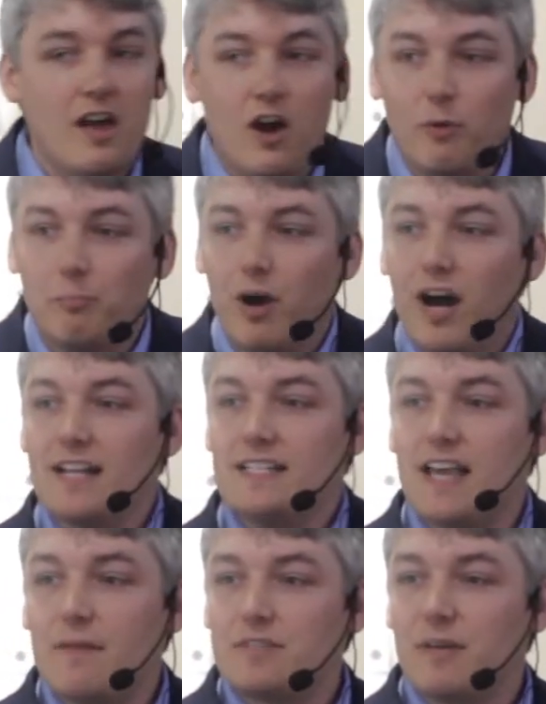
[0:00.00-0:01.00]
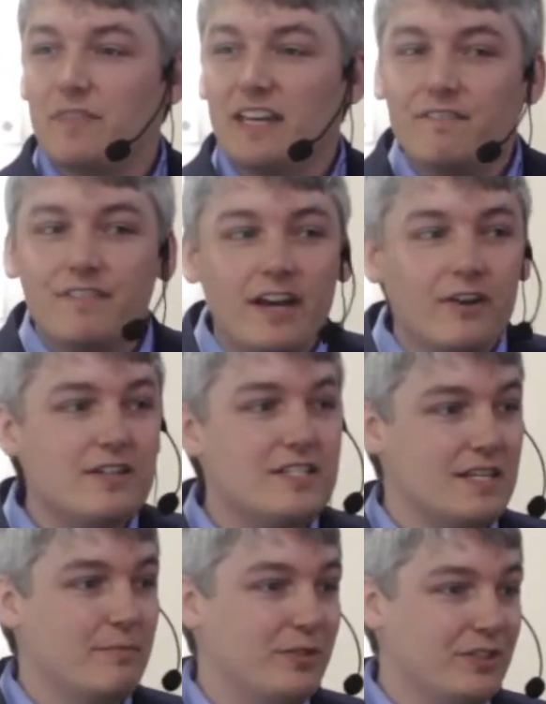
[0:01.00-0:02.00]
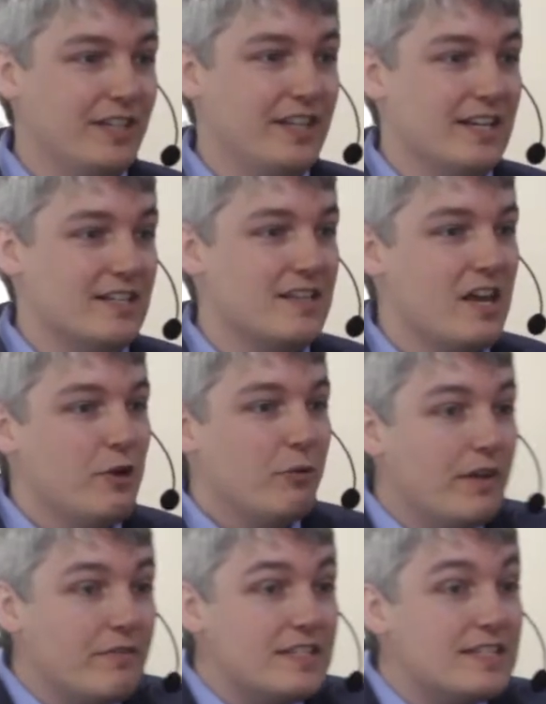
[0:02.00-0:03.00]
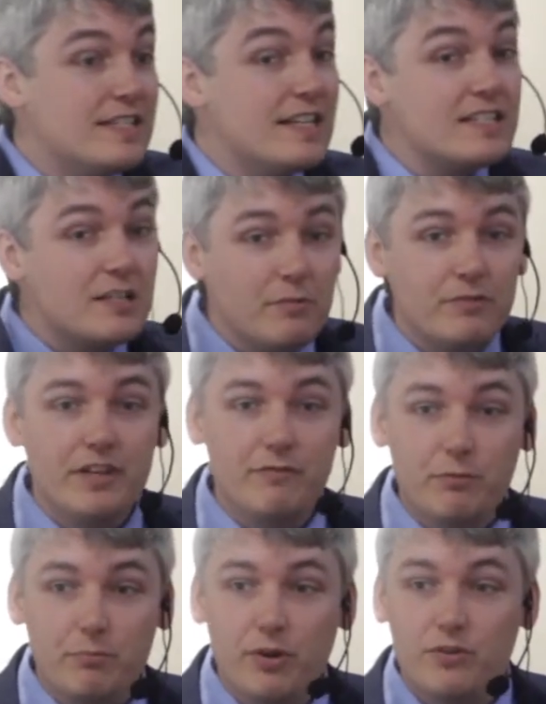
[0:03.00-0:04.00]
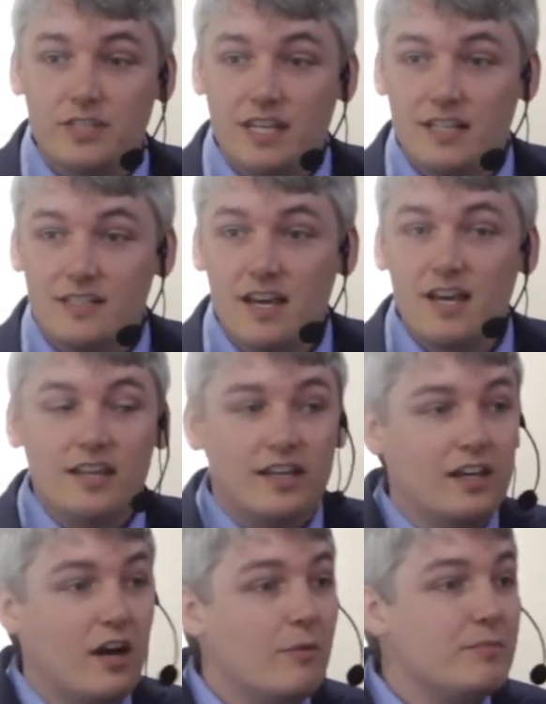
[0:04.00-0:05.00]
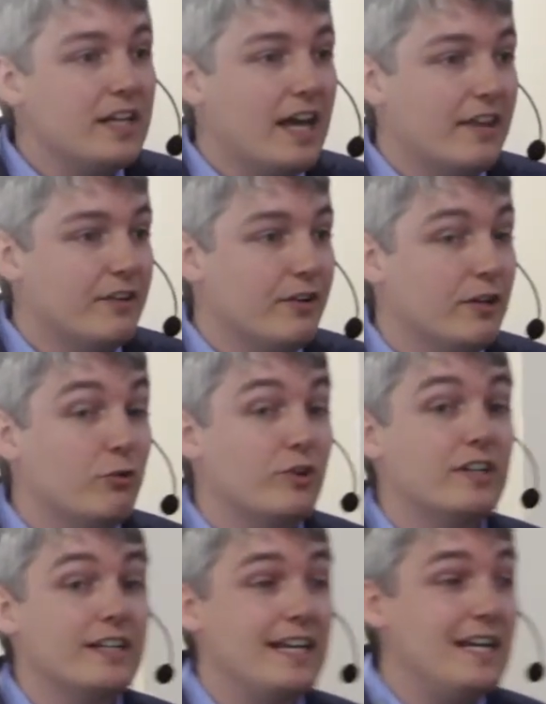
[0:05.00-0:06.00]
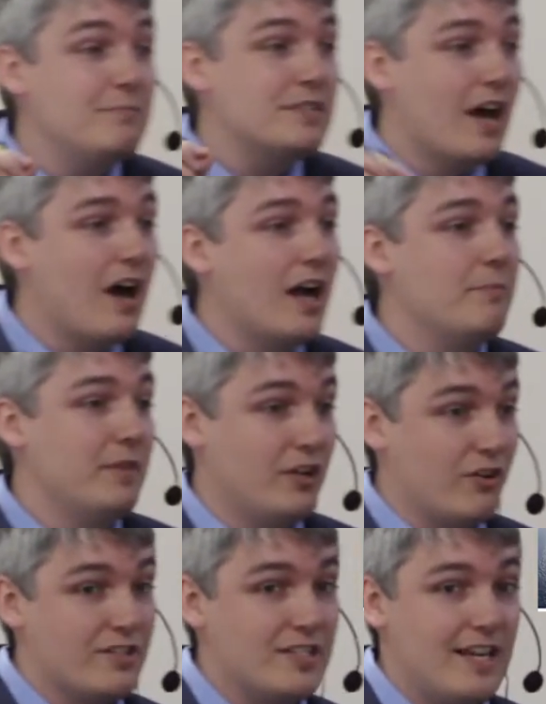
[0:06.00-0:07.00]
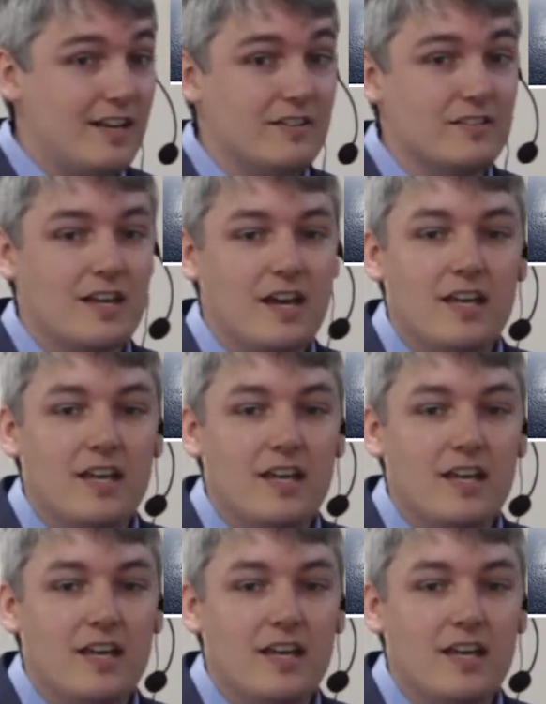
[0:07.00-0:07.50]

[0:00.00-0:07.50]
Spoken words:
Our bodies have something very similar to this. We have a system of different proteins that come together in order to keep time in our cells.